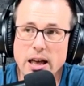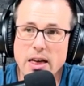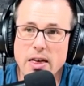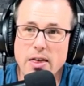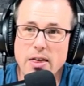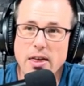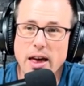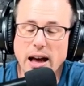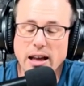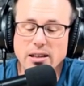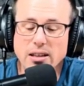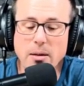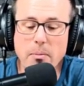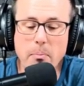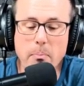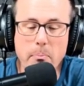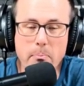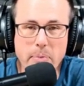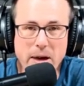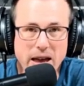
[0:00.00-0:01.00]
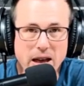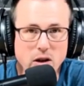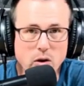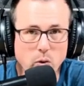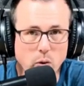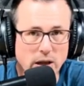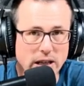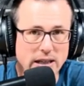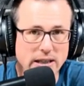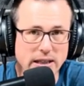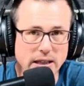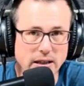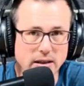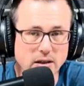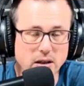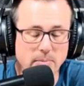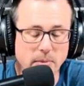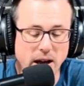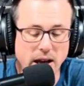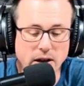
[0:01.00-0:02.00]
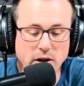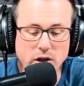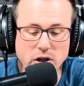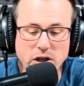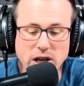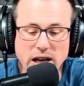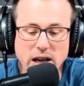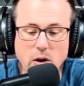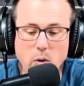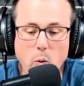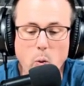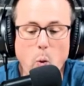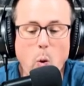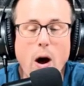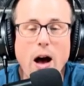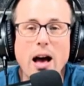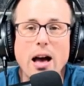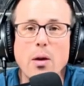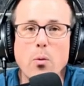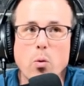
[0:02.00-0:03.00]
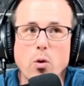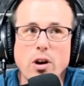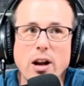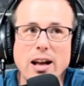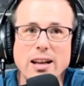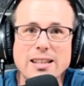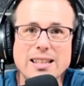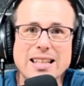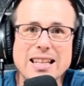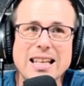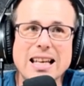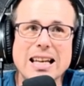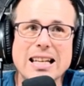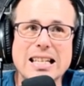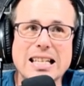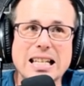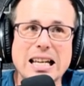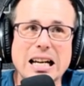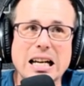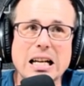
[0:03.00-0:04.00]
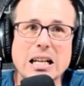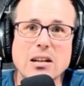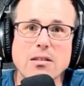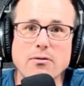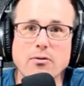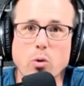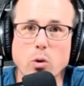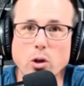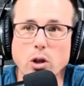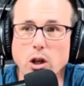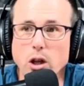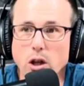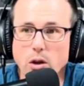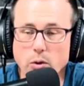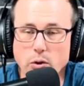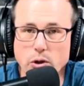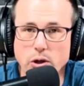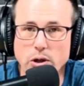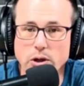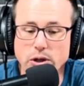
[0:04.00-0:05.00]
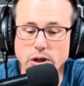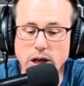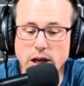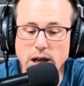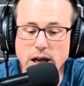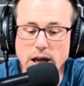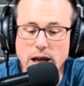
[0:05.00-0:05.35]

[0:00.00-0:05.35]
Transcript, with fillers: that's a big reason, to my understanding, why we're not seeing a ton of foreclosures.